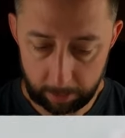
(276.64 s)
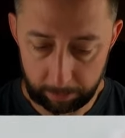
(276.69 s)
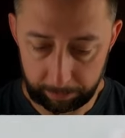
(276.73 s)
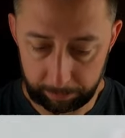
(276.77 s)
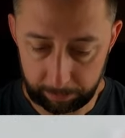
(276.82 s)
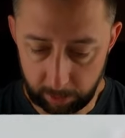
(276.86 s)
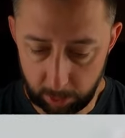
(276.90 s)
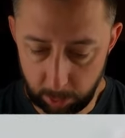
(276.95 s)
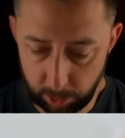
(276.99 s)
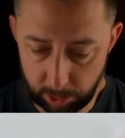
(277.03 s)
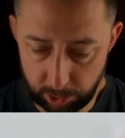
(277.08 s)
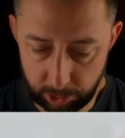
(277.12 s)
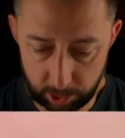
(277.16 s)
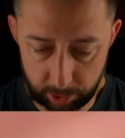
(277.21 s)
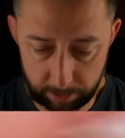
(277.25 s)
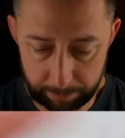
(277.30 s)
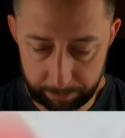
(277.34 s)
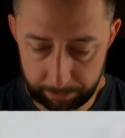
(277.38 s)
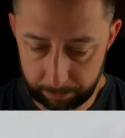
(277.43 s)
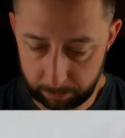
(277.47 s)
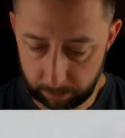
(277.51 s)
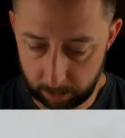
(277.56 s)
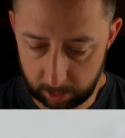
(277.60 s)

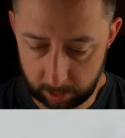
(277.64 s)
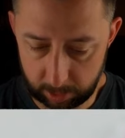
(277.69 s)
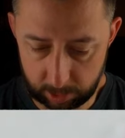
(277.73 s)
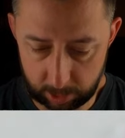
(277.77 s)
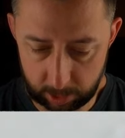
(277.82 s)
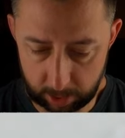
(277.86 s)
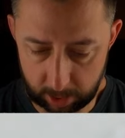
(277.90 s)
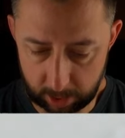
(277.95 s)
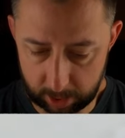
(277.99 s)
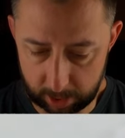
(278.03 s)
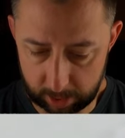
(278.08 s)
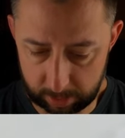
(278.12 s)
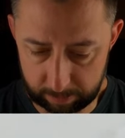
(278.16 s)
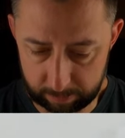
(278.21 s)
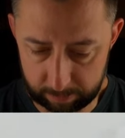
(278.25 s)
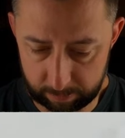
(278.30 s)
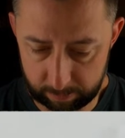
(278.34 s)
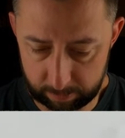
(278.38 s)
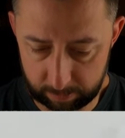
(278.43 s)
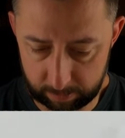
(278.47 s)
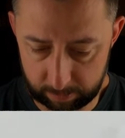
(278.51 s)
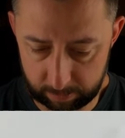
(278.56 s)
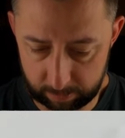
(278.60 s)
Fusion. It's a
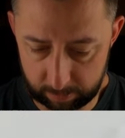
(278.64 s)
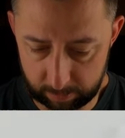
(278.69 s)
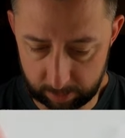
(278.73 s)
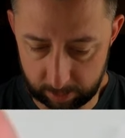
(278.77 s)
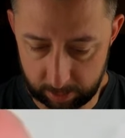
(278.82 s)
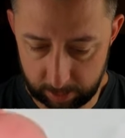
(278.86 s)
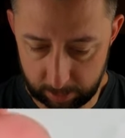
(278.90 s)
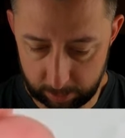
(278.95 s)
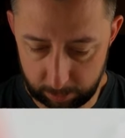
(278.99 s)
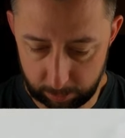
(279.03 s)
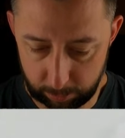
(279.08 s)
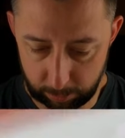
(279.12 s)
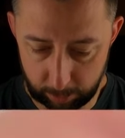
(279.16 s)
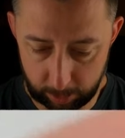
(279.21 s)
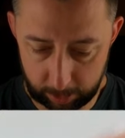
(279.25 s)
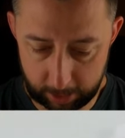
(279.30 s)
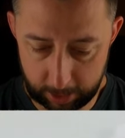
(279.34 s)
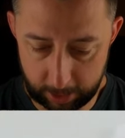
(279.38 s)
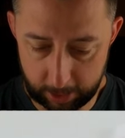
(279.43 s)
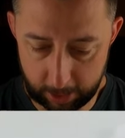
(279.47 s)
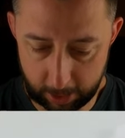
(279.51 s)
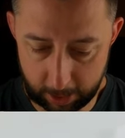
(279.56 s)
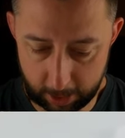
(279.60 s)

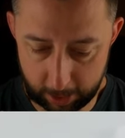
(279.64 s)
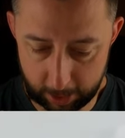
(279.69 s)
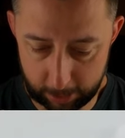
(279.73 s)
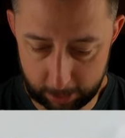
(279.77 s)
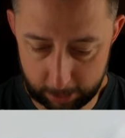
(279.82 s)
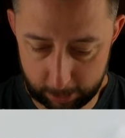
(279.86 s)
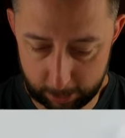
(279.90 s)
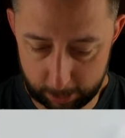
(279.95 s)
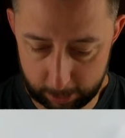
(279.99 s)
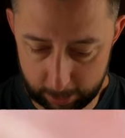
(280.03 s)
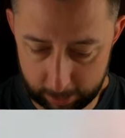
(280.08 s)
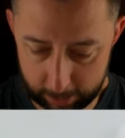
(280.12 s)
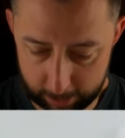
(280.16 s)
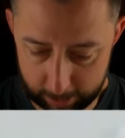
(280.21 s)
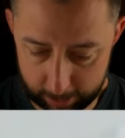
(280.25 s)
rookie auto.